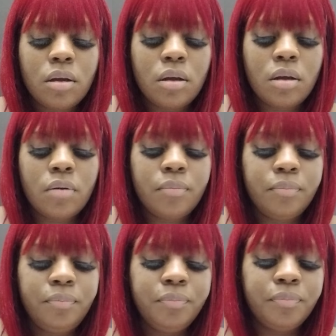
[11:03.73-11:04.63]

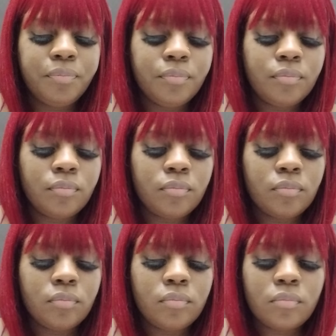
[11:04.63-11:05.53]

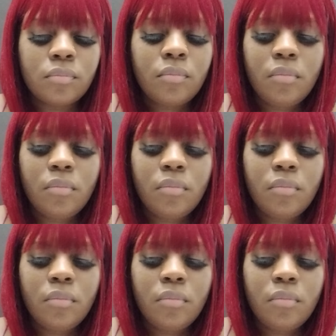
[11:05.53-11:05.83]
No one is speaking in this clip.